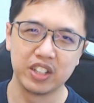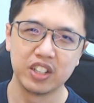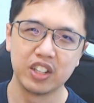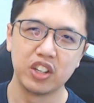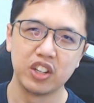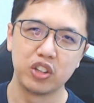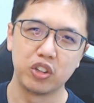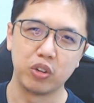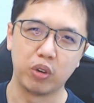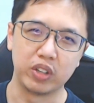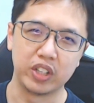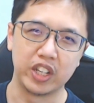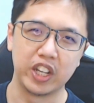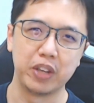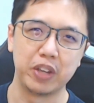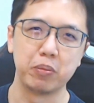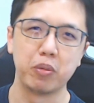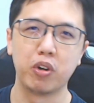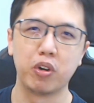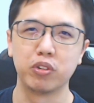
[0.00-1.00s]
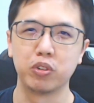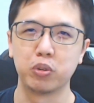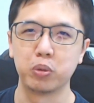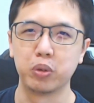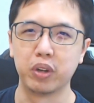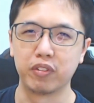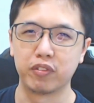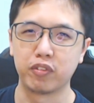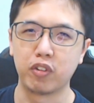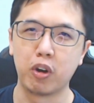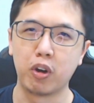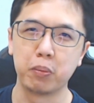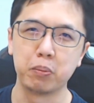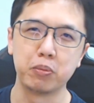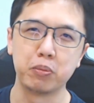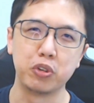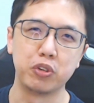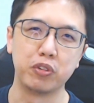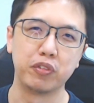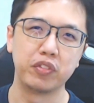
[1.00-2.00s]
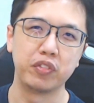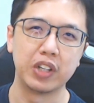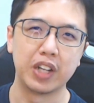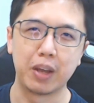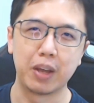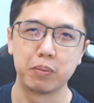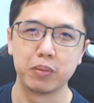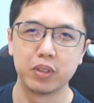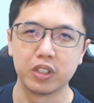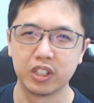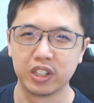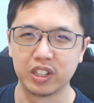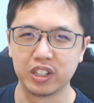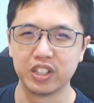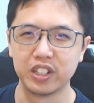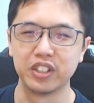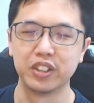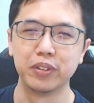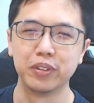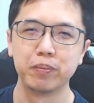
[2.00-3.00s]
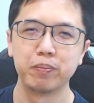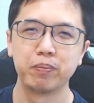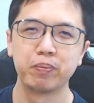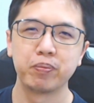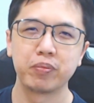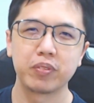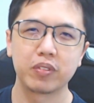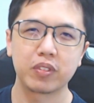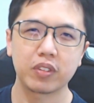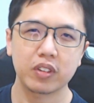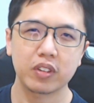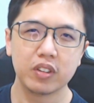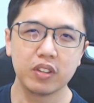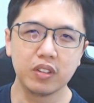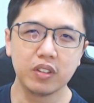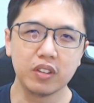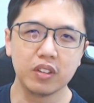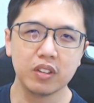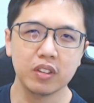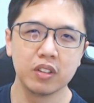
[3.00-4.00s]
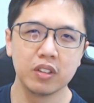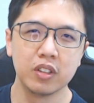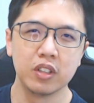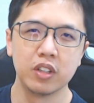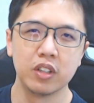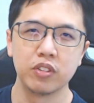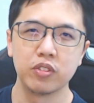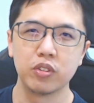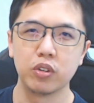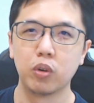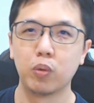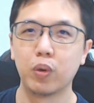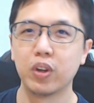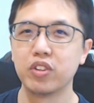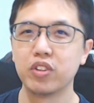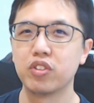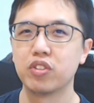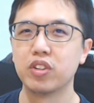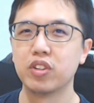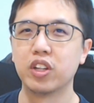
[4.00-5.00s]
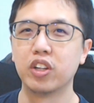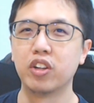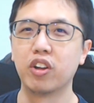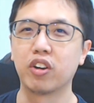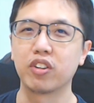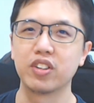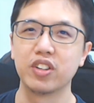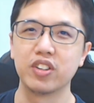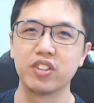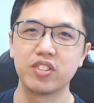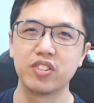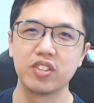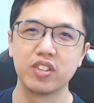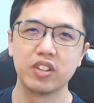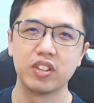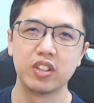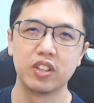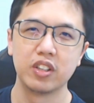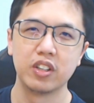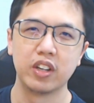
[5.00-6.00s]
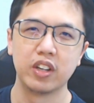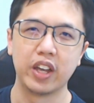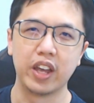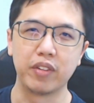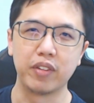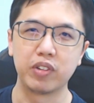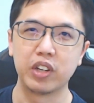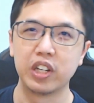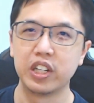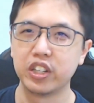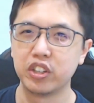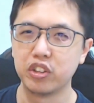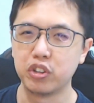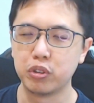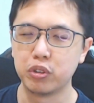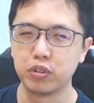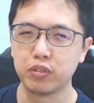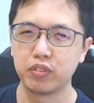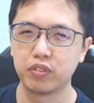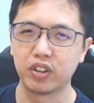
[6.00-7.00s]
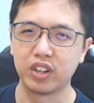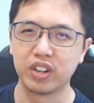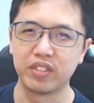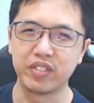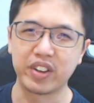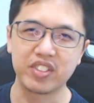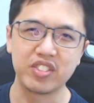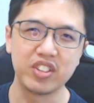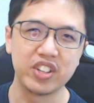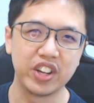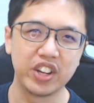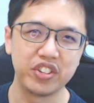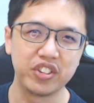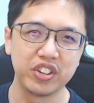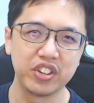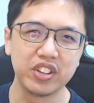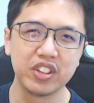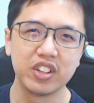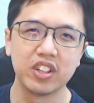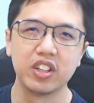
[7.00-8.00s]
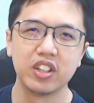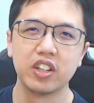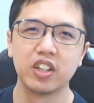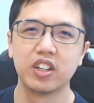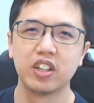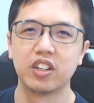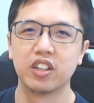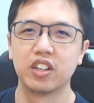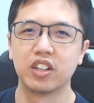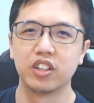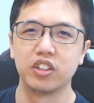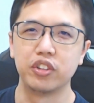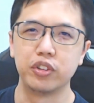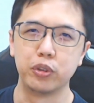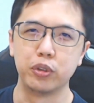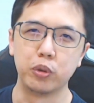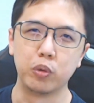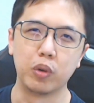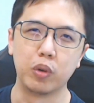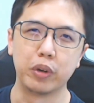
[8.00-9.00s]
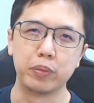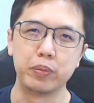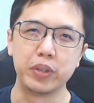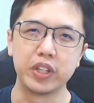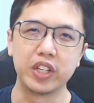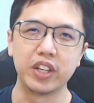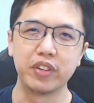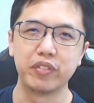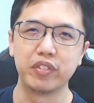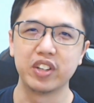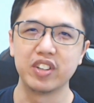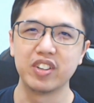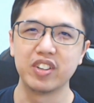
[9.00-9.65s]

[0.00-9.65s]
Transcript: your name onto the form you fill up earlier. So once the doctors have cleared you for the vaccination, you will be given